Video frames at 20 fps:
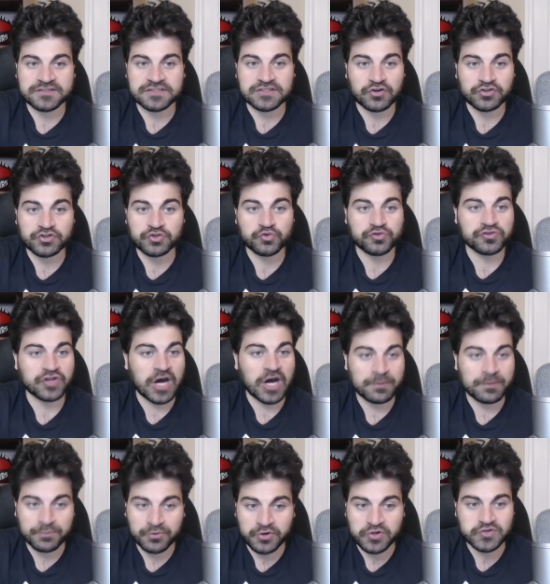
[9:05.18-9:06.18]
You know, you
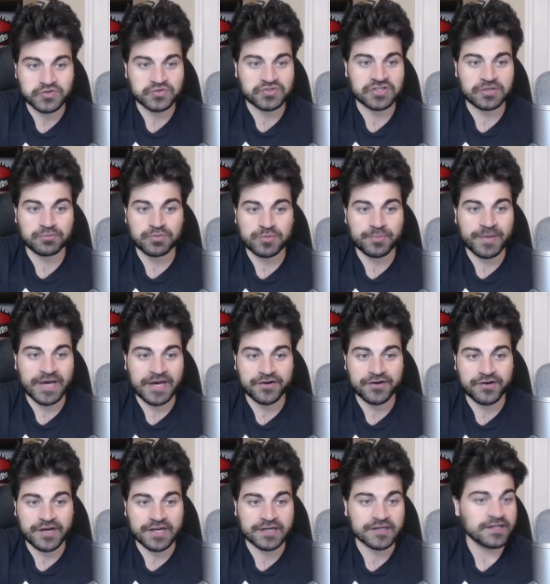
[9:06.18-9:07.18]
thought Brooks was going to be
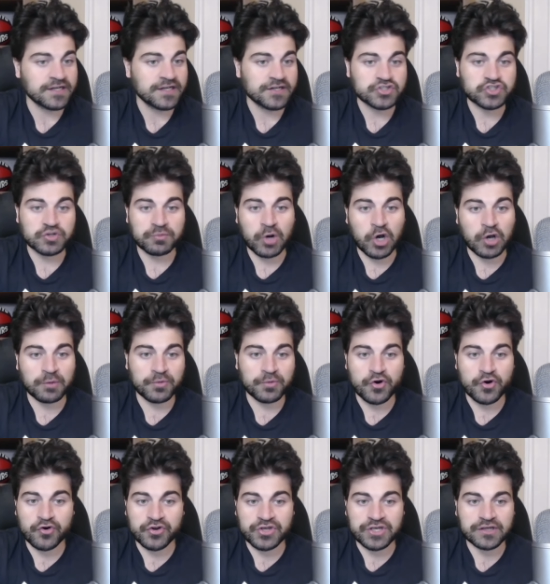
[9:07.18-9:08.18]
better and Jamal
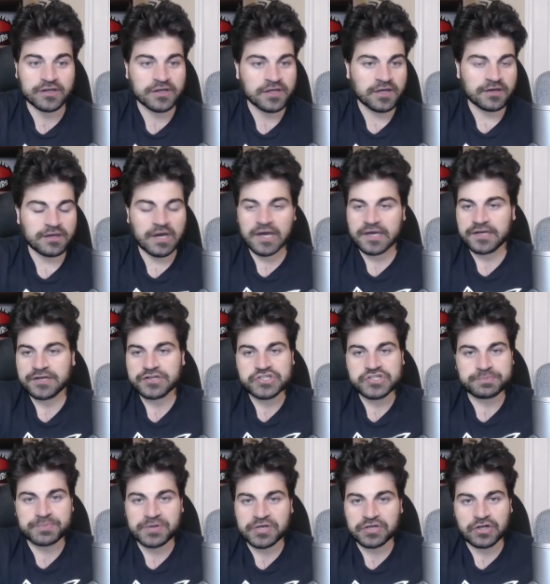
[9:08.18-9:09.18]
Murray not going to
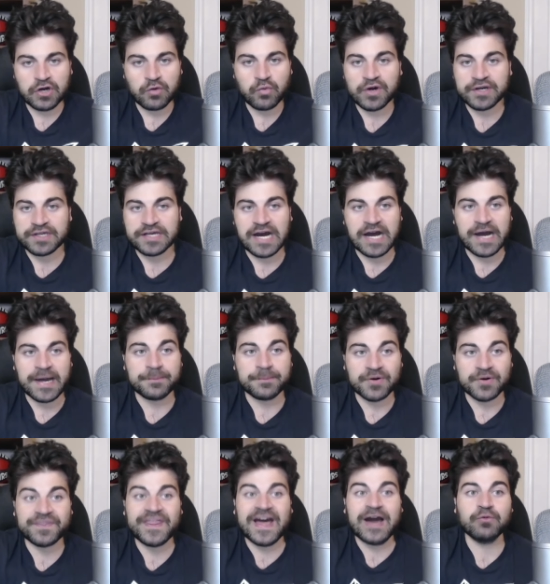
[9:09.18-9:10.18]
just pin it on one guy,
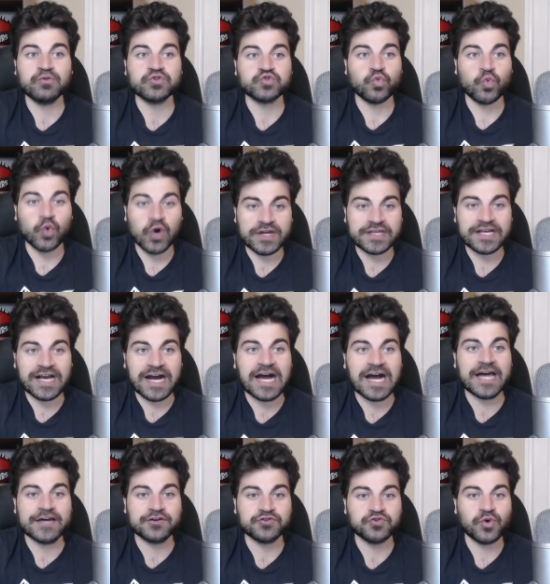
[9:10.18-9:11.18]
but that was one
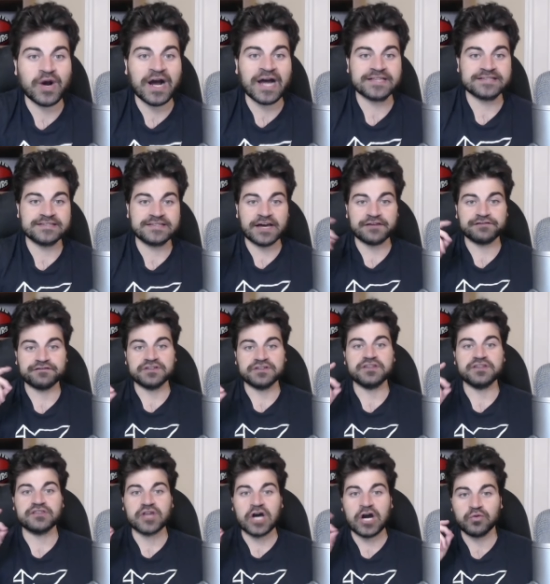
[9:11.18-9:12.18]
guy who I
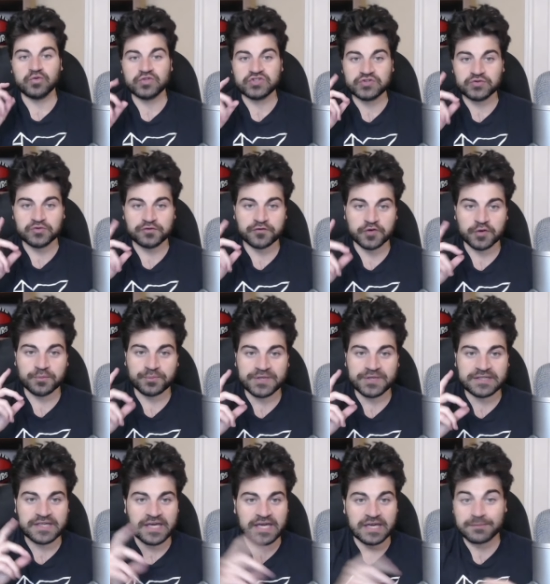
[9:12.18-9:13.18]
definitely thought was due for a
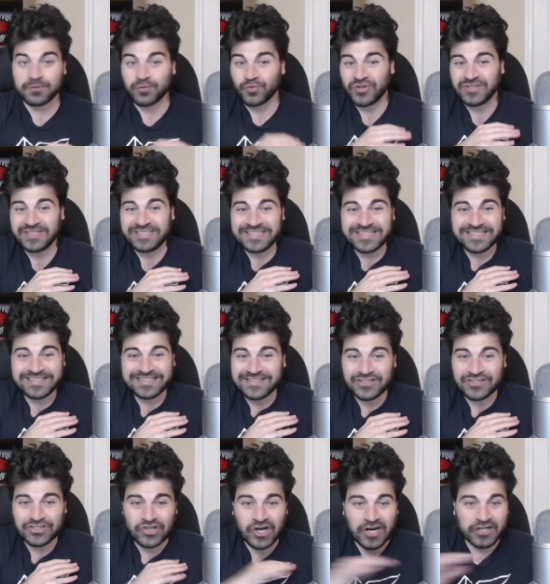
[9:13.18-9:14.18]
big game. And really, he did
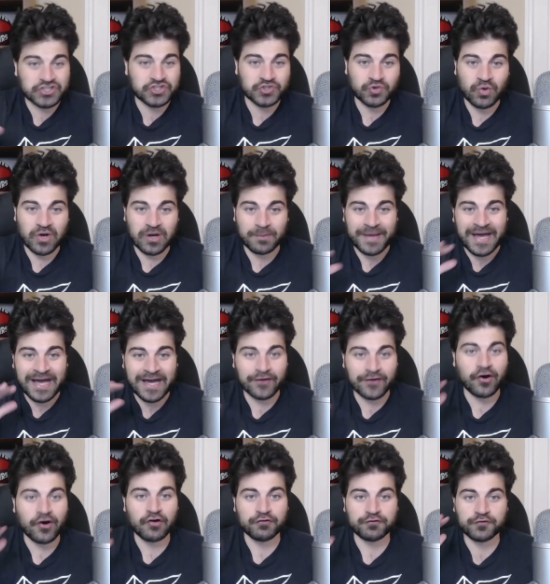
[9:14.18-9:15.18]
not show up at
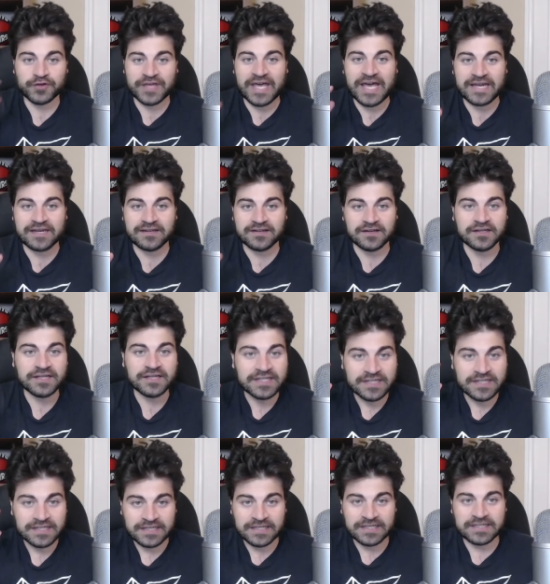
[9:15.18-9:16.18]
all for Canada
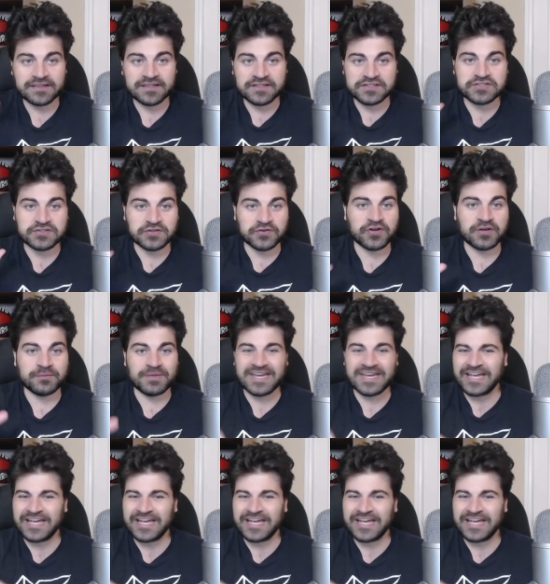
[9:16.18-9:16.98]
in this tournament.